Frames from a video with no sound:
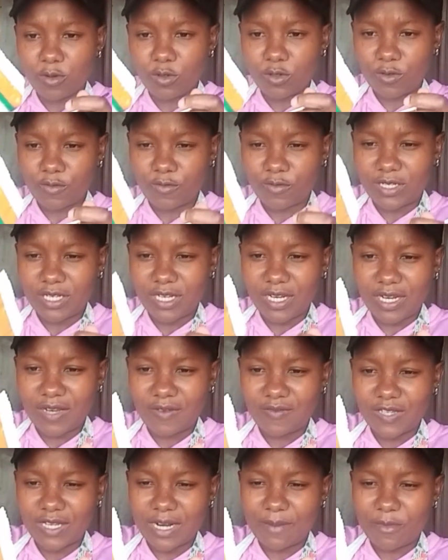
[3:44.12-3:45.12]
of tea
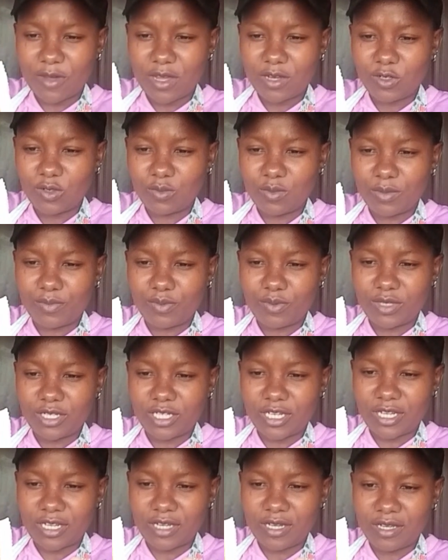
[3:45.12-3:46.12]
leaves that I'm going to be
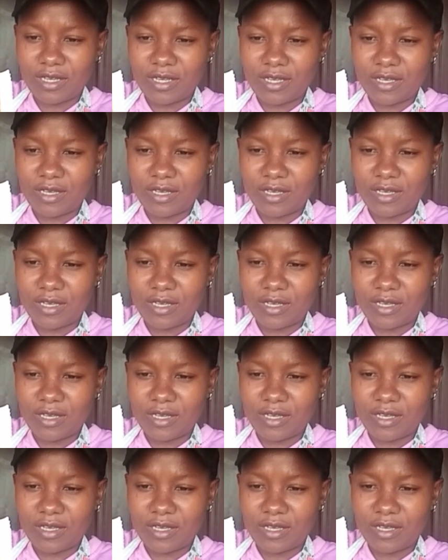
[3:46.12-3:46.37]
putting.